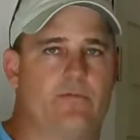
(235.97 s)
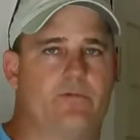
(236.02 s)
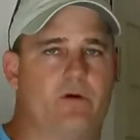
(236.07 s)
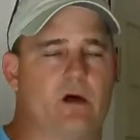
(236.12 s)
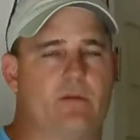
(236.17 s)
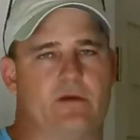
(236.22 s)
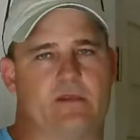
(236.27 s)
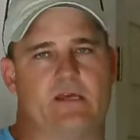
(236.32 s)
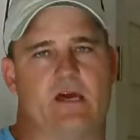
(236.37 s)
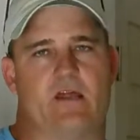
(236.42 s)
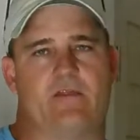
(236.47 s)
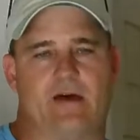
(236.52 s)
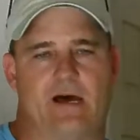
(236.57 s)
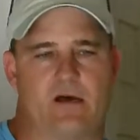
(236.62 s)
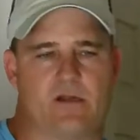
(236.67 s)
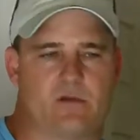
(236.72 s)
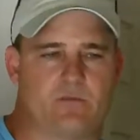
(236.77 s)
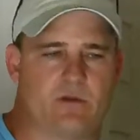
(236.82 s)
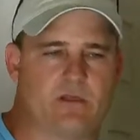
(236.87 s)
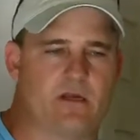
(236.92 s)
Probably
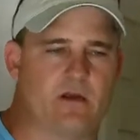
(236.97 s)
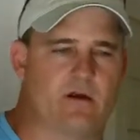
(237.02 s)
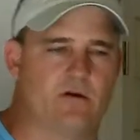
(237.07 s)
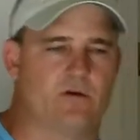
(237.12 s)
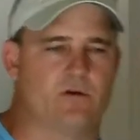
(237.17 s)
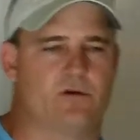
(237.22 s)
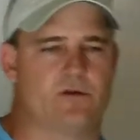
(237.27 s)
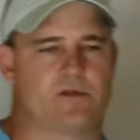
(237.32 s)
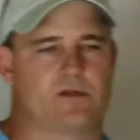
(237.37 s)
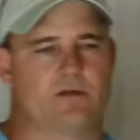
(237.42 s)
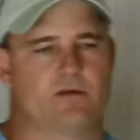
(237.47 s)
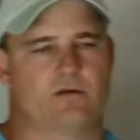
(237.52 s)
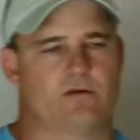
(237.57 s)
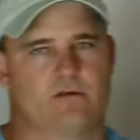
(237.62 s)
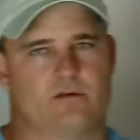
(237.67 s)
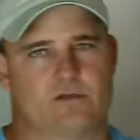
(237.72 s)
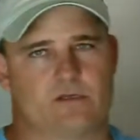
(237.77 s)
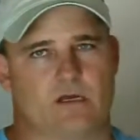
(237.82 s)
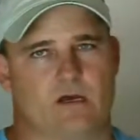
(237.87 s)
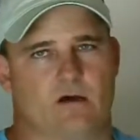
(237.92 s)
$10,000 materials.
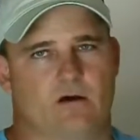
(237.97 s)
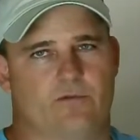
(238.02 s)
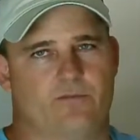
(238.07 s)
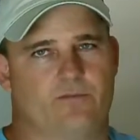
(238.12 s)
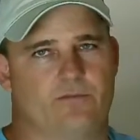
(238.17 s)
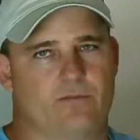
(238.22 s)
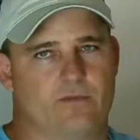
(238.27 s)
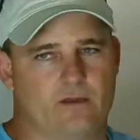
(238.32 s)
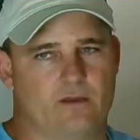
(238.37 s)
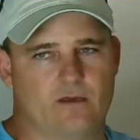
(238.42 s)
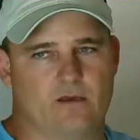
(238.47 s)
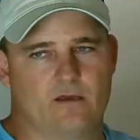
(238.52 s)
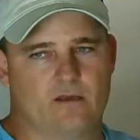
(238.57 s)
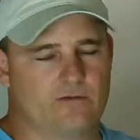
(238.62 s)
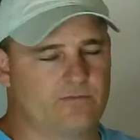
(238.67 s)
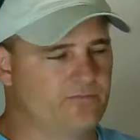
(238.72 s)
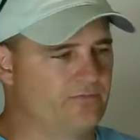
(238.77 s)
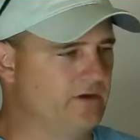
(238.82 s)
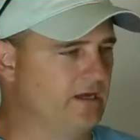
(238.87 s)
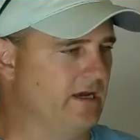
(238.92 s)
So
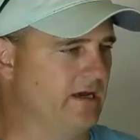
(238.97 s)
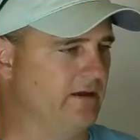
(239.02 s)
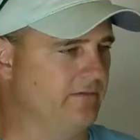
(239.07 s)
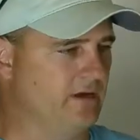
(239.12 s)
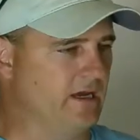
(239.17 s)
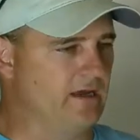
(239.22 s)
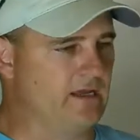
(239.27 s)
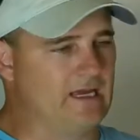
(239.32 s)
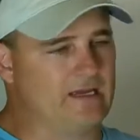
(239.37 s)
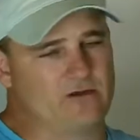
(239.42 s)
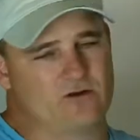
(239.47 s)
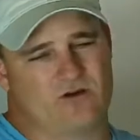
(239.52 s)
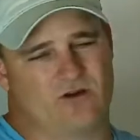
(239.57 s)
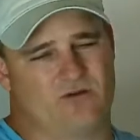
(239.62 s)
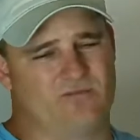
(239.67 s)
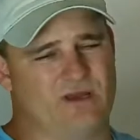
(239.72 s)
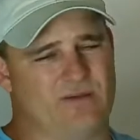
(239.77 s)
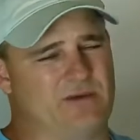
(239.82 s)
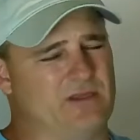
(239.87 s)
yeah, it could maybe